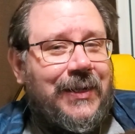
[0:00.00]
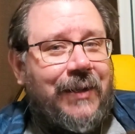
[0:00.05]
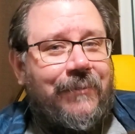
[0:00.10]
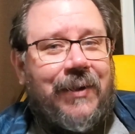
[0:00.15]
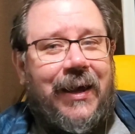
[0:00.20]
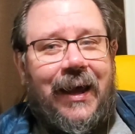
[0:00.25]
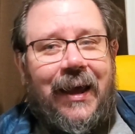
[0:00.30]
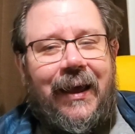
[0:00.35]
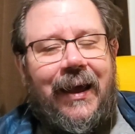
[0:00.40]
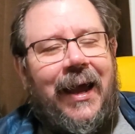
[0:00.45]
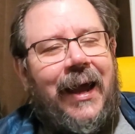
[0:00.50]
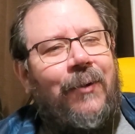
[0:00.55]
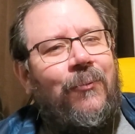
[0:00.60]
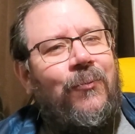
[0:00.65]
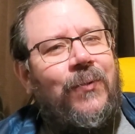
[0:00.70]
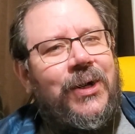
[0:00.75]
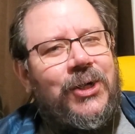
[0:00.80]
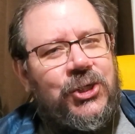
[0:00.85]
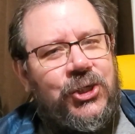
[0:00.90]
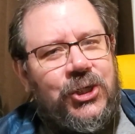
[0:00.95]
time. I
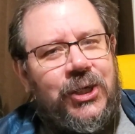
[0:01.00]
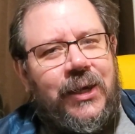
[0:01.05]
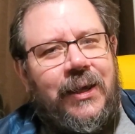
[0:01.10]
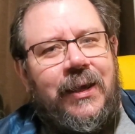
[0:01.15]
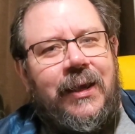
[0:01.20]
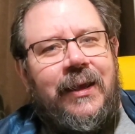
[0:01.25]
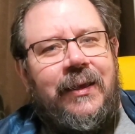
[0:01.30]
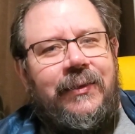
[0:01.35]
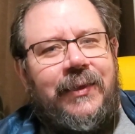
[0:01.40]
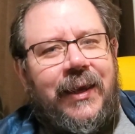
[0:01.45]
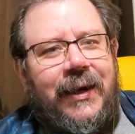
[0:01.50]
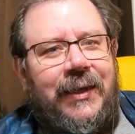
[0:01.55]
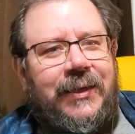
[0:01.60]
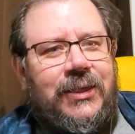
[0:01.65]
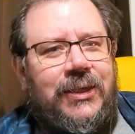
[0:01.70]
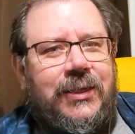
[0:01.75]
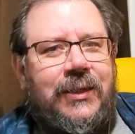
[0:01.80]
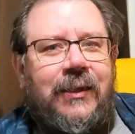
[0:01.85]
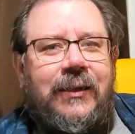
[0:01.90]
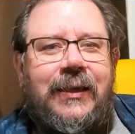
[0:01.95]
wish that I
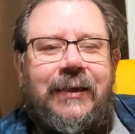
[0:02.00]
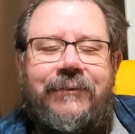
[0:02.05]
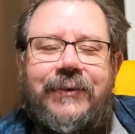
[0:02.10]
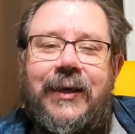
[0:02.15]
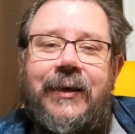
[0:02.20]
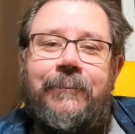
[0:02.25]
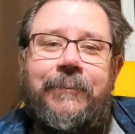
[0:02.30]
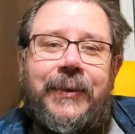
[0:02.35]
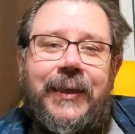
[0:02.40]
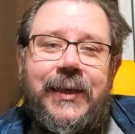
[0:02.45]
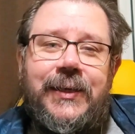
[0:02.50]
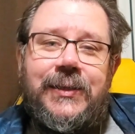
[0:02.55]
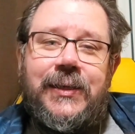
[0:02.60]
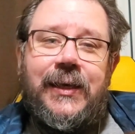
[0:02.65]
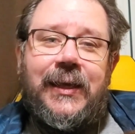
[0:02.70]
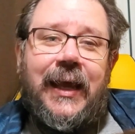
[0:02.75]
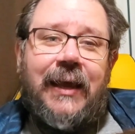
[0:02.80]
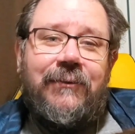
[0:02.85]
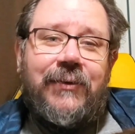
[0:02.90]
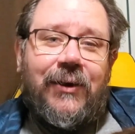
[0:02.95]
still lived in a place that
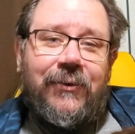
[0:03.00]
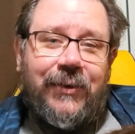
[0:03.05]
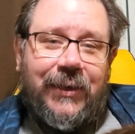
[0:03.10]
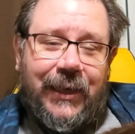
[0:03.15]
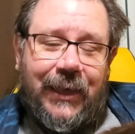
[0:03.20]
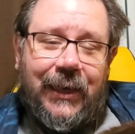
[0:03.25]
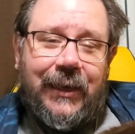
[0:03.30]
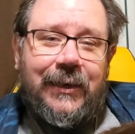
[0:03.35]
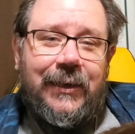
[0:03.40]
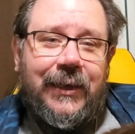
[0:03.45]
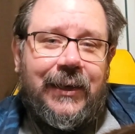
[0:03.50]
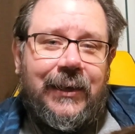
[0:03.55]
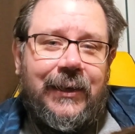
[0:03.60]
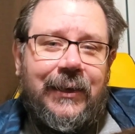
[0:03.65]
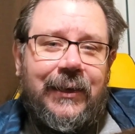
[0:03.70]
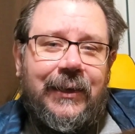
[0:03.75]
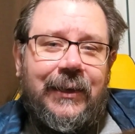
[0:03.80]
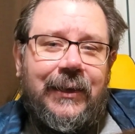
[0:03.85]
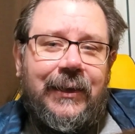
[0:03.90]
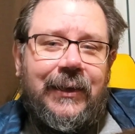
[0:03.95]
gave out candy,
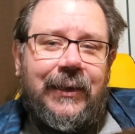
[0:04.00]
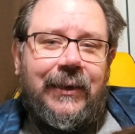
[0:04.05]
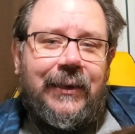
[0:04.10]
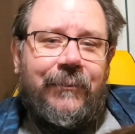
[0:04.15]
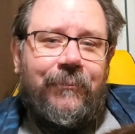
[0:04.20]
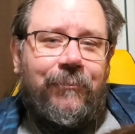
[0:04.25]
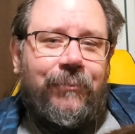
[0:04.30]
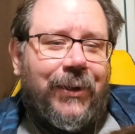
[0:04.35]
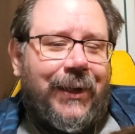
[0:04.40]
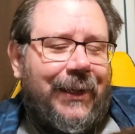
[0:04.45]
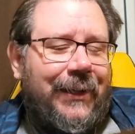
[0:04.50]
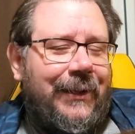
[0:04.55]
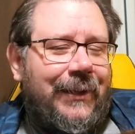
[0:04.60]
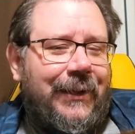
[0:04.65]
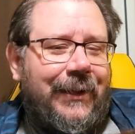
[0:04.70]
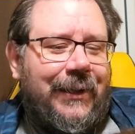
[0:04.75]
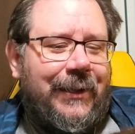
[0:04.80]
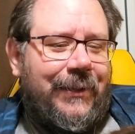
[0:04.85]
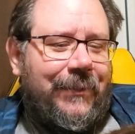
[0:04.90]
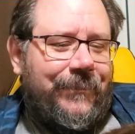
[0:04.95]
but
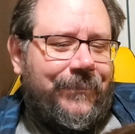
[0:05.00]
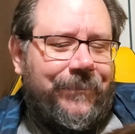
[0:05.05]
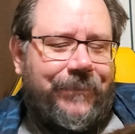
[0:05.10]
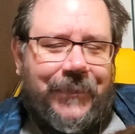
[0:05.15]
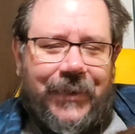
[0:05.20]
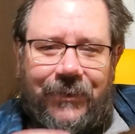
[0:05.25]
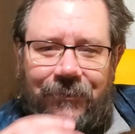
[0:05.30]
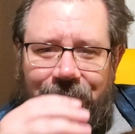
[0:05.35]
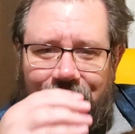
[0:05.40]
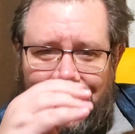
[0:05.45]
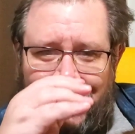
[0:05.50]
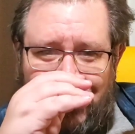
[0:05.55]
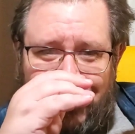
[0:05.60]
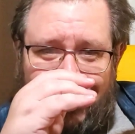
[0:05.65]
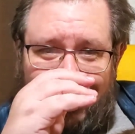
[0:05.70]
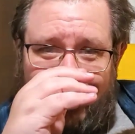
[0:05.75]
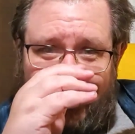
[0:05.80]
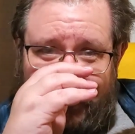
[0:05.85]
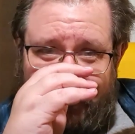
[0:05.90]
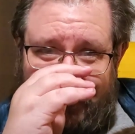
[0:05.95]

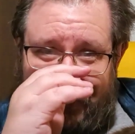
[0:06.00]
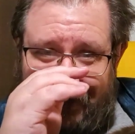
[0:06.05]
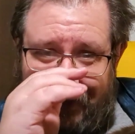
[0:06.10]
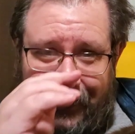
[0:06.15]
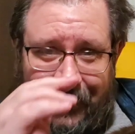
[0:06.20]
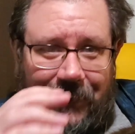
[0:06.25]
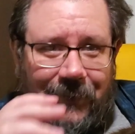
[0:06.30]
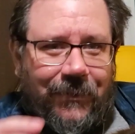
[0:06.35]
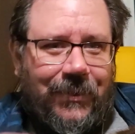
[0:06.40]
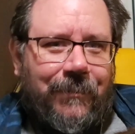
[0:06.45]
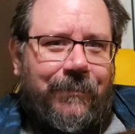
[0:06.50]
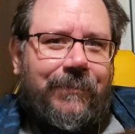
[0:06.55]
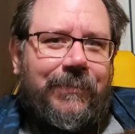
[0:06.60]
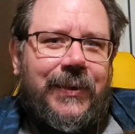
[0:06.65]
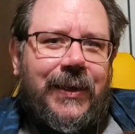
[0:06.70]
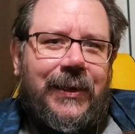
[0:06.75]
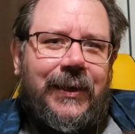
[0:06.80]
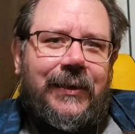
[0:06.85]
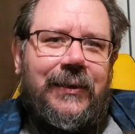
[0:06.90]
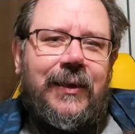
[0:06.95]
unfortunately,
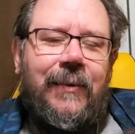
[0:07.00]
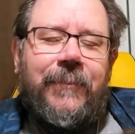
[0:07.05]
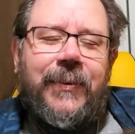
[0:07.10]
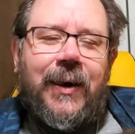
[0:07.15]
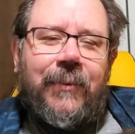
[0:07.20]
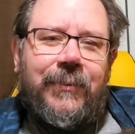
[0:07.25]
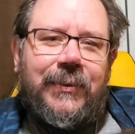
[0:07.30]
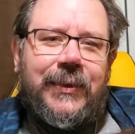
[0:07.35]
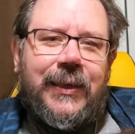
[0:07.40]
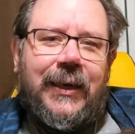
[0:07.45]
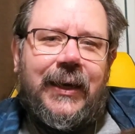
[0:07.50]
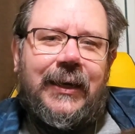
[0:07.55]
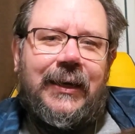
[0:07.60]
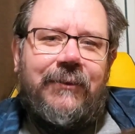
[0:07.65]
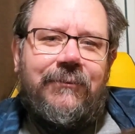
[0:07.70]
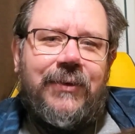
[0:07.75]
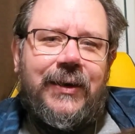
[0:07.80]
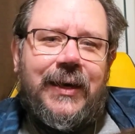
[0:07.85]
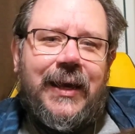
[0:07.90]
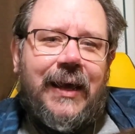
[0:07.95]
the apartment that I
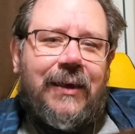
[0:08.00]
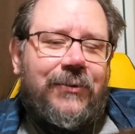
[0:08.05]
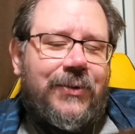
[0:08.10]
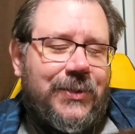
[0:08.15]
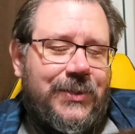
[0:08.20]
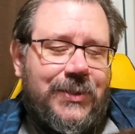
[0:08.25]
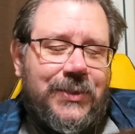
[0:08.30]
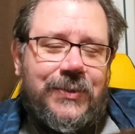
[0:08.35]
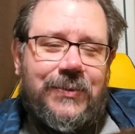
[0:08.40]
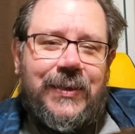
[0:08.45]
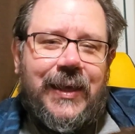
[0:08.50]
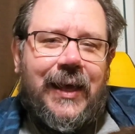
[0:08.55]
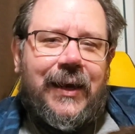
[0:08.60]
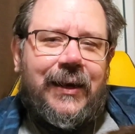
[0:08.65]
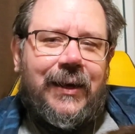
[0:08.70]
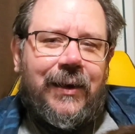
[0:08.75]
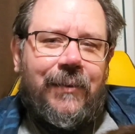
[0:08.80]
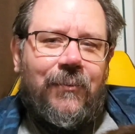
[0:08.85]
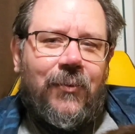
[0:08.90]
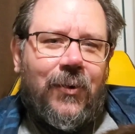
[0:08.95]
live in now doesn't do that
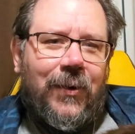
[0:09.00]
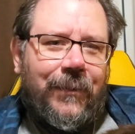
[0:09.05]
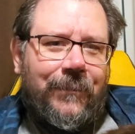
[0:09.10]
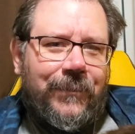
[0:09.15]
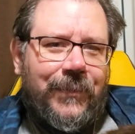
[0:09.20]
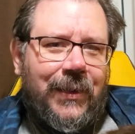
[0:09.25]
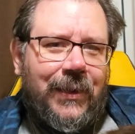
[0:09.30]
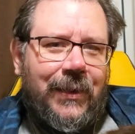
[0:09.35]
anymore.